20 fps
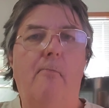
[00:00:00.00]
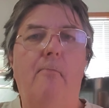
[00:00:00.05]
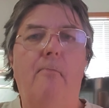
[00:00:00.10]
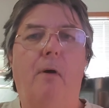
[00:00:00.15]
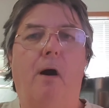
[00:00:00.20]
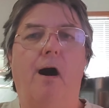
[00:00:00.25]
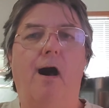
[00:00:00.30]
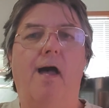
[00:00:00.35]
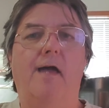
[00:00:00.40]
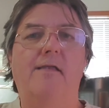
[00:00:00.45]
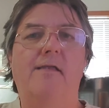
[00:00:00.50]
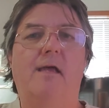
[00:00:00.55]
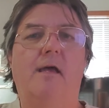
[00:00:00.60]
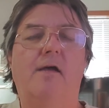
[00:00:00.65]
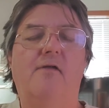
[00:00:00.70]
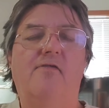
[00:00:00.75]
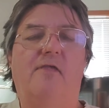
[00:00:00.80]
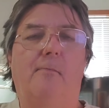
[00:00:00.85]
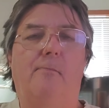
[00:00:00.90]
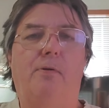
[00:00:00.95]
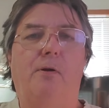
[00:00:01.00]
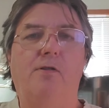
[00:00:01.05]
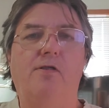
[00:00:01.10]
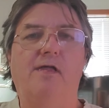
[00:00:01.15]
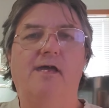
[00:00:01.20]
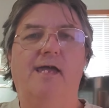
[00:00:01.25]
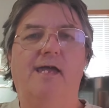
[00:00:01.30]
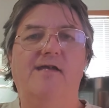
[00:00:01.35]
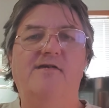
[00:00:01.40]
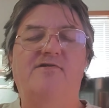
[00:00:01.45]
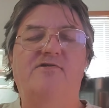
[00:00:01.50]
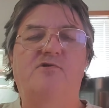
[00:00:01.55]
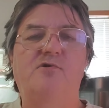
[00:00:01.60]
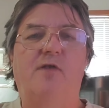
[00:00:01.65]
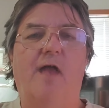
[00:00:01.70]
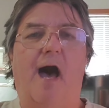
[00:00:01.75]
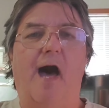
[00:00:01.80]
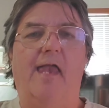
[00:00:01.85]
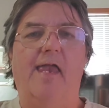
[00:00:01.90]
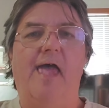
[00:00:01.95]
But the police do
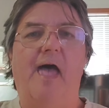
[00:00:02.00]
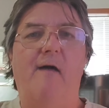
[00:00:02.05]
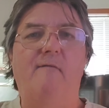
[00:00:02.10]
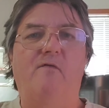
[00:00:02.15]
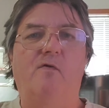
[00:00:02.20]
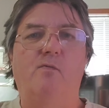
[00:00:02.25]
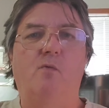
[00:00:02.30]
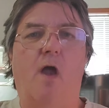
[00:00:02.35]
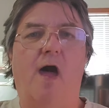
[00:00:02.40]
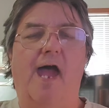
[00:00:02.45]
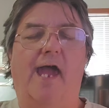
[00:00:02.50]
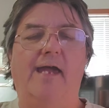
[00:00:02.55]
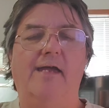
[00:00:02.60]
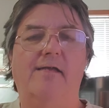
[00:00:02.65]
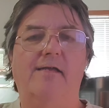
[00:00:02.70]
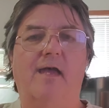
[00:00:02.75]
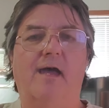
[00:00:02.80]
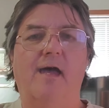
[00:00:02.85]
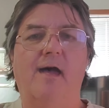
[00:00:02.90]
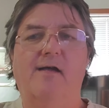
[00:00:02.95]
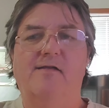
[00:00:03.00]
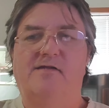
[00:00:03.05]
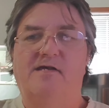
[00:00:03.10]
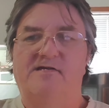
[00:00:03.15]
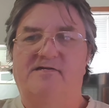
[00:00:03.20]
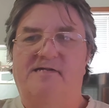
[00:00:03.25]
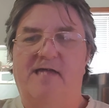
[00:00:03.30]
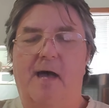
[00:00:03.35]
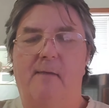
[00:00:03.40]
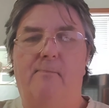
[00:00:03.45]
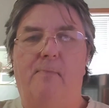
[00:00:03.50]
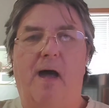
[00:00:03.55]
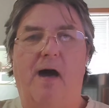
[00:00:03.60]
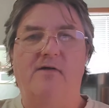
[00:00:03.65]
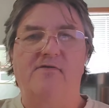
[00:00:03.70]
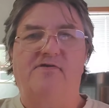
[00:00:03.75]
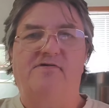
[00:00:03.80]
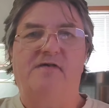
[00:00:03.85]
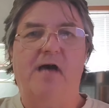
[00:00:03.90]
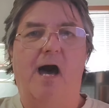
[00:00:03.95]
not have a right to step
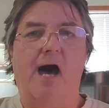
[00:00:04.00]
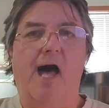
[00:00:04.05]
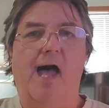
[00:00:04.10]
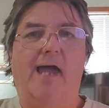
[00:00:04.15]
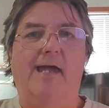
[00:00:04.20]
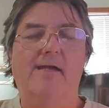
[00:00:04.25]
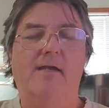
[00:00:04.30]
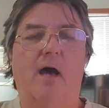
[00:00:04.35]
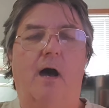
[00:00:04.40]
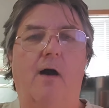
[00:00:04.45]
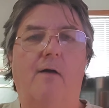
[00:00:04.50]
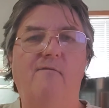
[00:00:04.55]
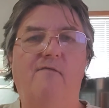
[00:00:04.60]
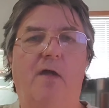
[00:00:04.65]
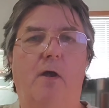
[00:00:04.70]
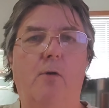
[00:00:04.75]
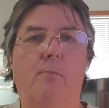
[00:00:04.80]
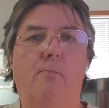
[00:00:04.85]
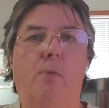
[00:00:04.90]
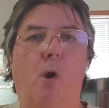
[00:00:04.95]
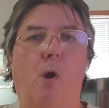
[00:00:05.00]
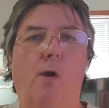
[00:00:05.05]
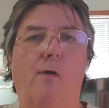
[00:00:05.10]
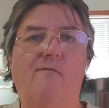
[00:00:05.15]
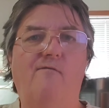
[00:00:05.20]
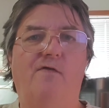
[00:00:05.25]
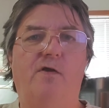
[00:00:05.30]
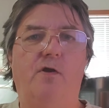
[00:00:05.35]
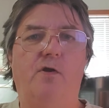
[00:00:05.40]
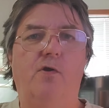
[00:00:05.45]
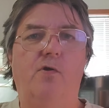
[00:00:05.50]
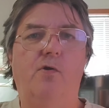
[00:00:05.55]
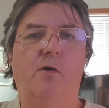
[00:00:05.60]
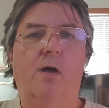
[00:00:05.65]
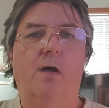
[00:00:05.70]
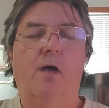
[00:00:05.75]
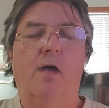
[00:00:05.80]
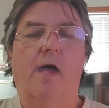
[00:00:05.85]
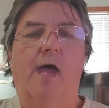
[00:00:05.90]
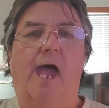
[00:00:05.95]
outside of their purview
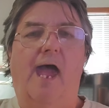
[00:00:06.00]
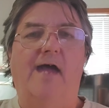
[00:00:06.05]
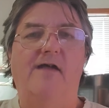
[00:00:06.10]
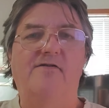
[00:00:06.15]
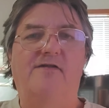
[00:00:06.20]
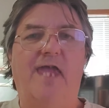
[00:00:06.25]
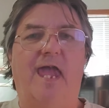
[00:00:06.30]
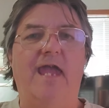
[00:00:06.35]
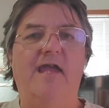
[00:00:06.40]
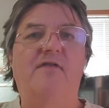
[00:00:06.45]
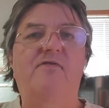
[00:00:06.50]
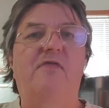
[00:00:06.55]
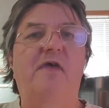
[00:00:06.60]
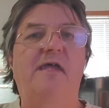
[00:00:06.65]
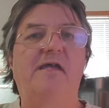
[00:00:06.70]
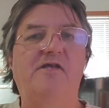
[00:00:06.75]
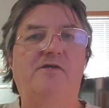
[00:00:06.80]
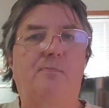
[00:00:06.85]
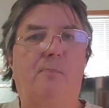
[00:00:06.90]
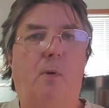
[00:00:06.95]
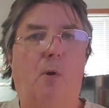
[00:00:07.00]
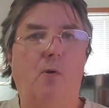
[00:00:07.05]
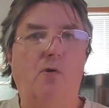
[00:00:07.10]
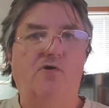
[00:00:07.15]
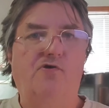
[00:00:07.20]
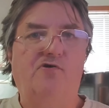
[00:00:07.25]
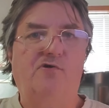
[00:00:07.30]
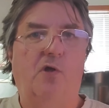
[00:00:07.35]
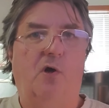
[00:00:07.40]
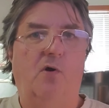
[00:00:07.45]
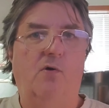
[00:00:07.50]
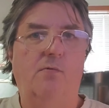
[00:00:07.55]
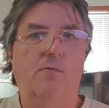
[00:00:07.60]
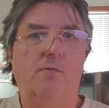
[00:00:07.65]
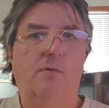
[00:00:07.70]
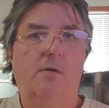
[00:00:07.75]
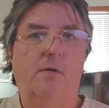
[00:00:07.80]
and take things personal.